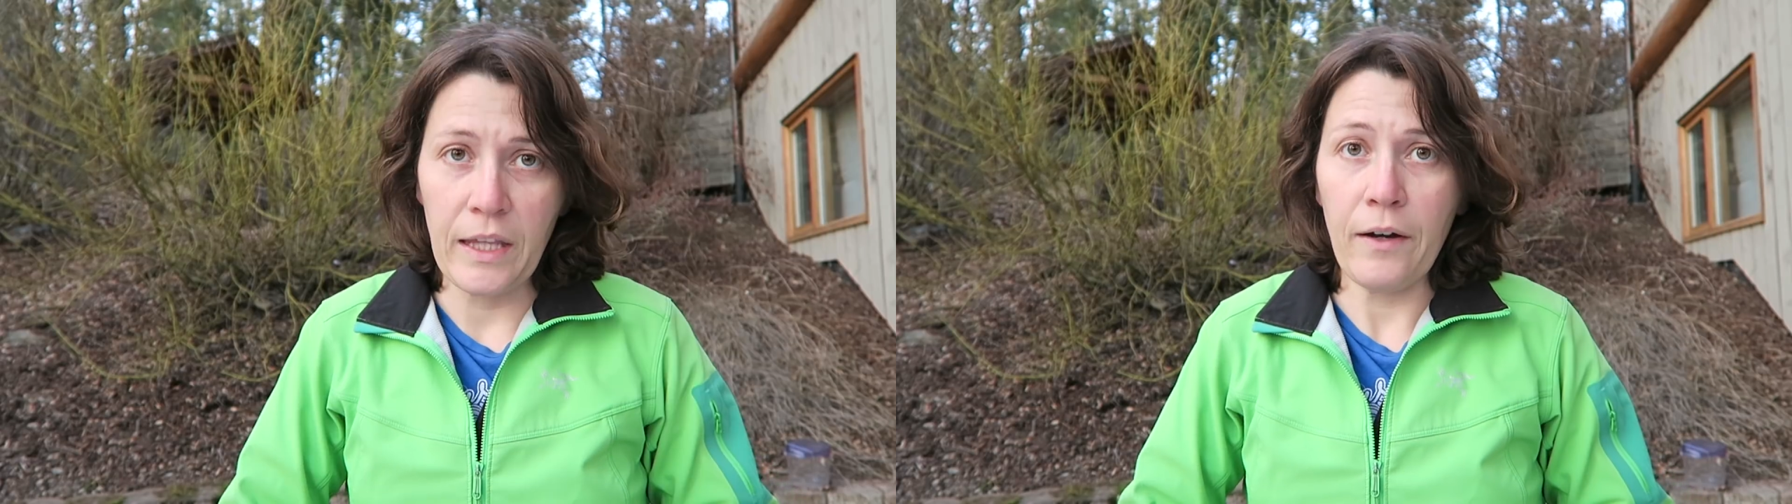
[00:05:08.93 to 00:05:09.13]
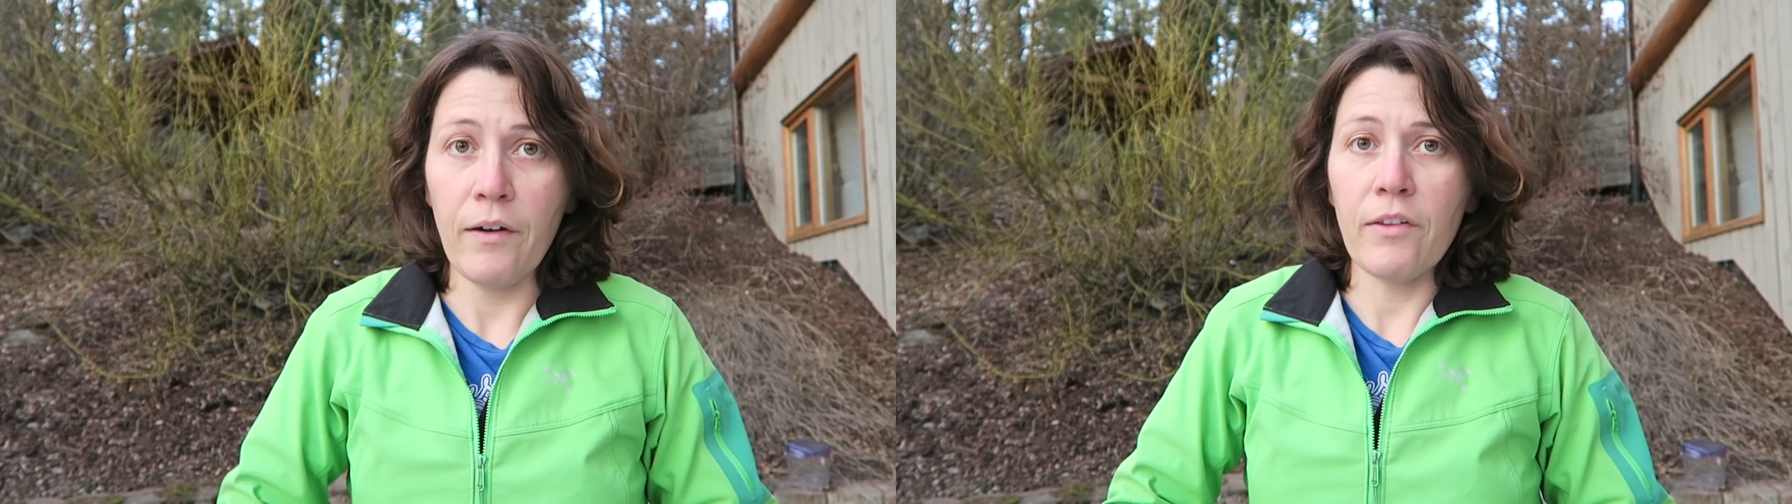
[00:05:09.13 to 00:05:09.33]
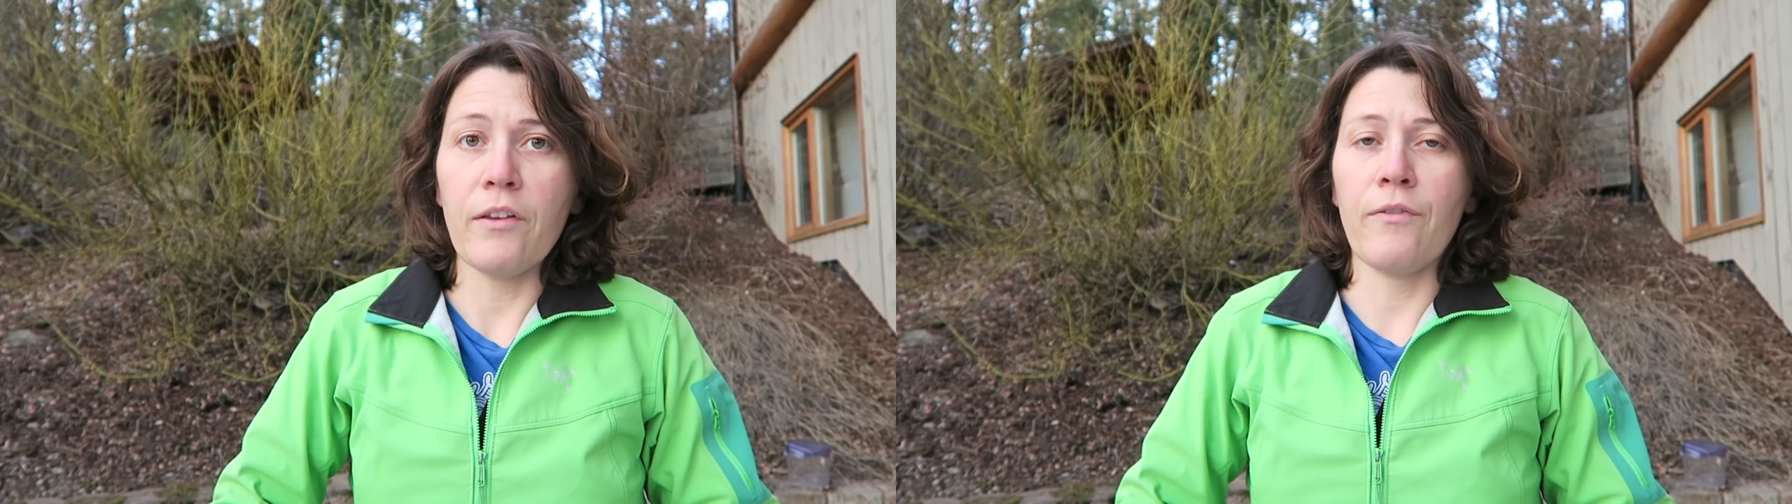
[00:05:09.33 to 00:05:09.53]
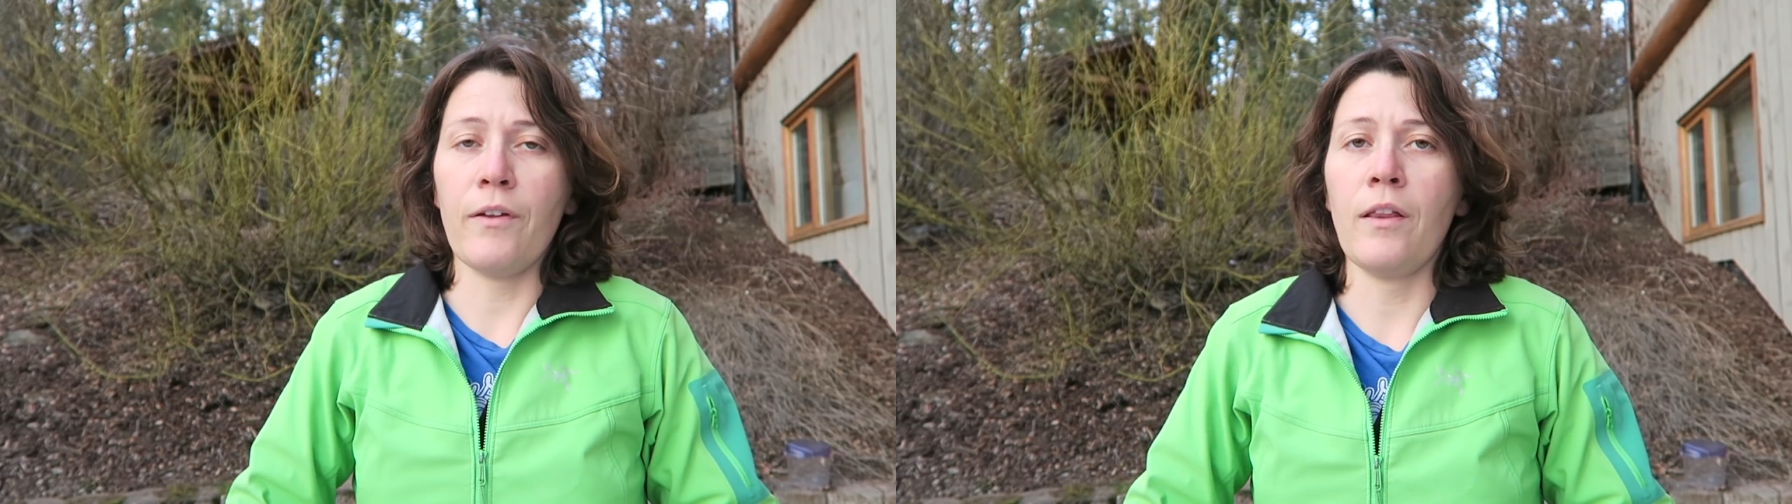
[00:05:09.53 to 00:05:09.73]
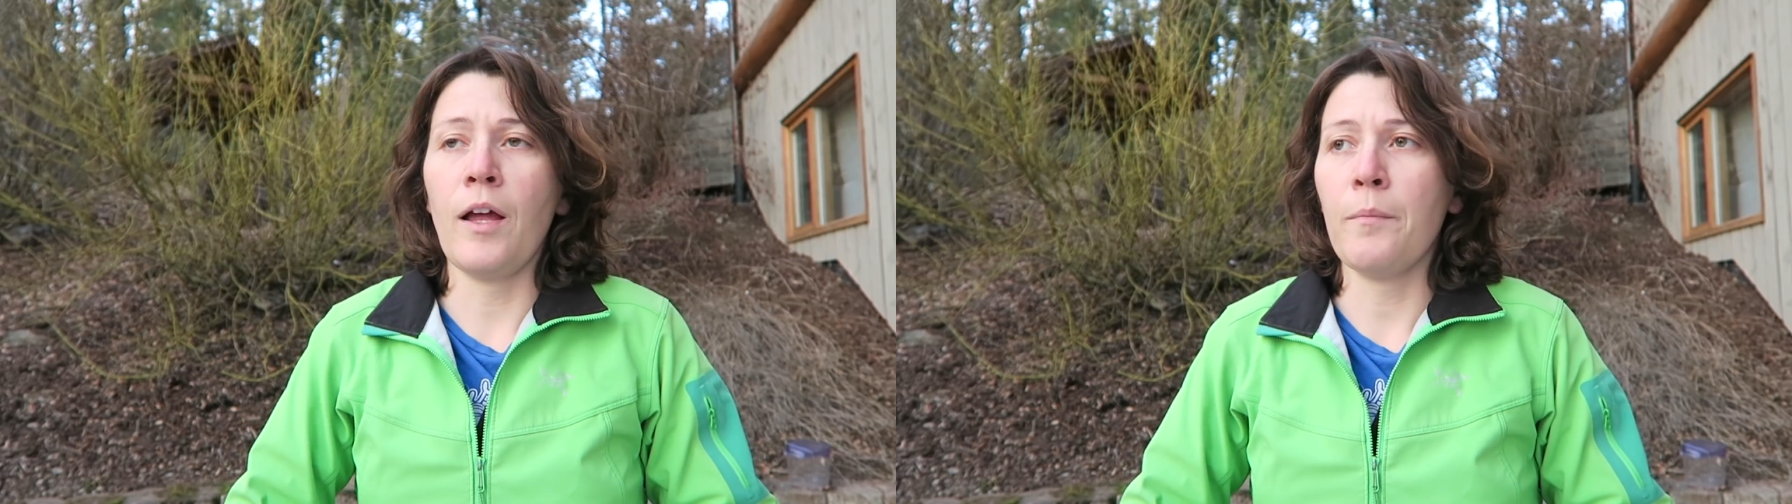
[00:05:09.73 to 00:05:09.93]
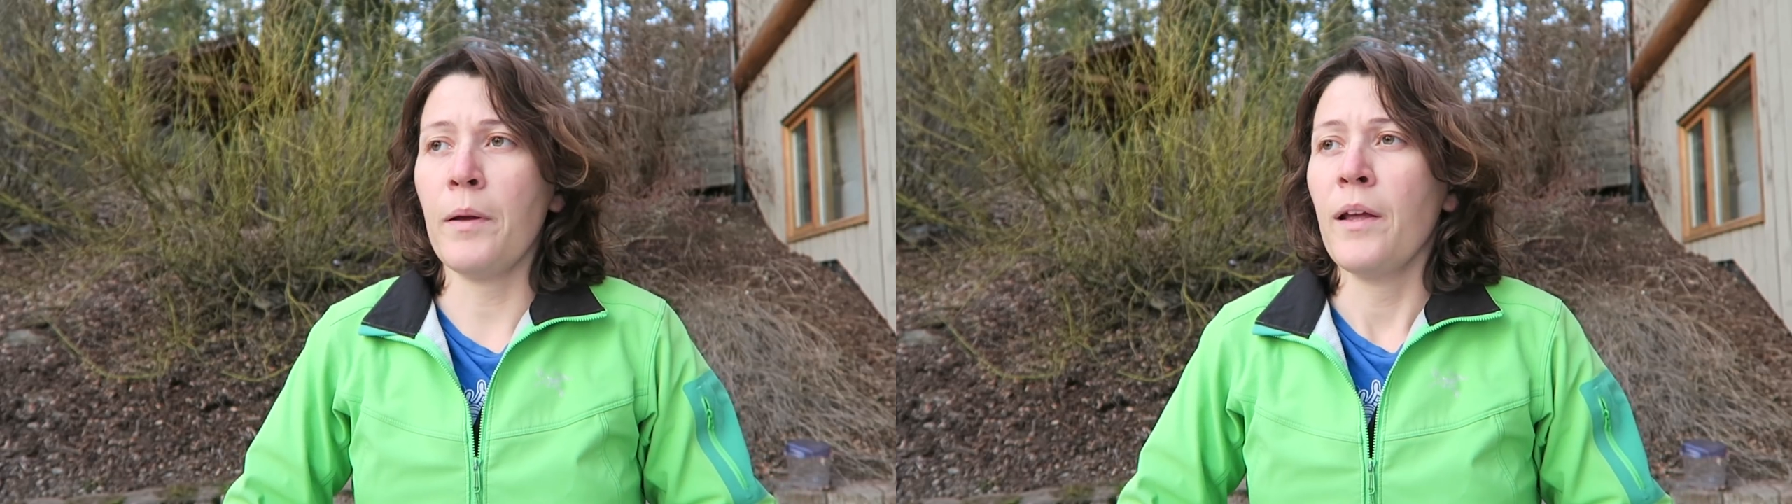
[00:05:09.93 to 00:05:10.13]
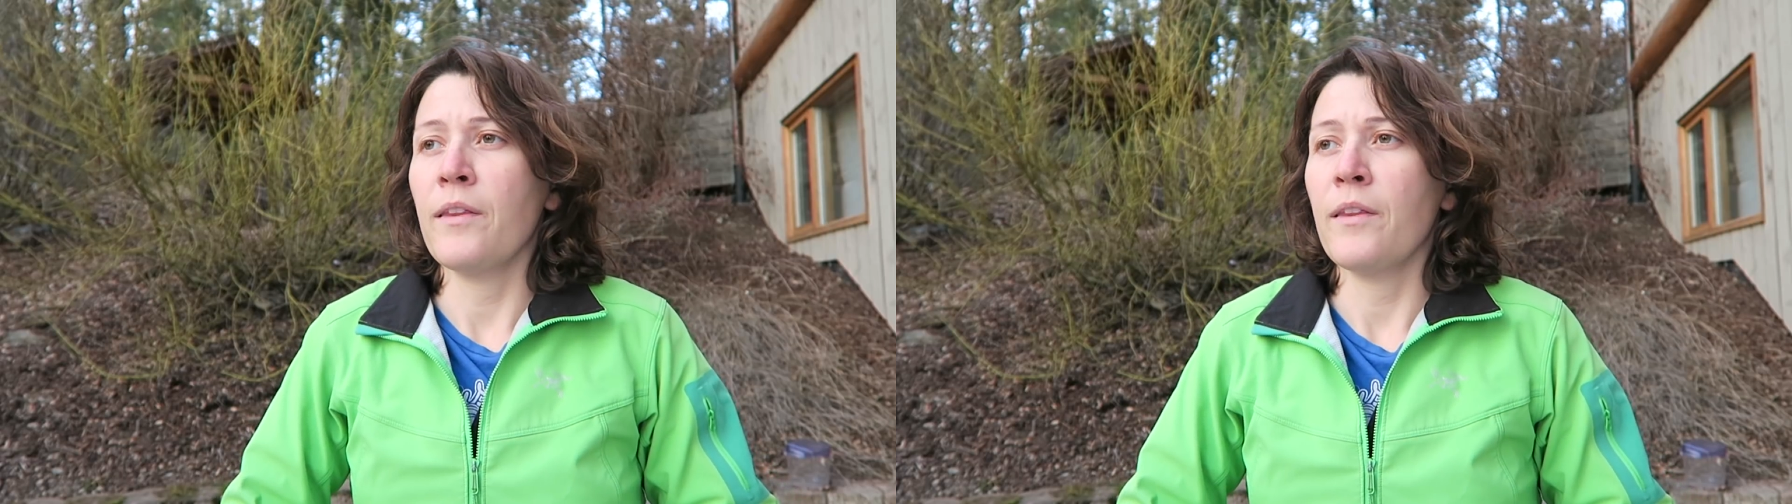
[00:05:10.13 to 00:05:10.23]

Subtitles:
Now, as they fill up,